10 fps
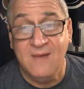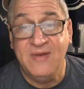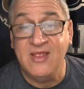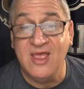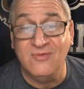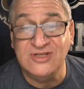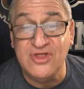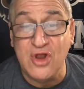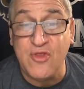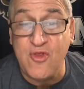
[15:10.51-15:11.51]
But it was in
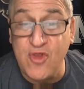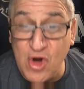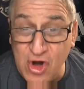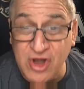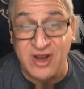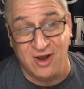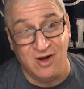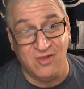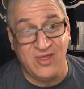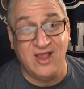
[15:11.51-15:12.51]
their third
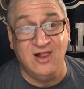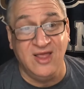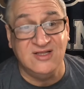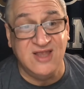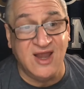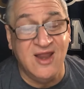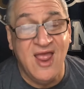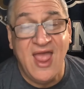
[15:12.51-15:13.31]
year they clicked in.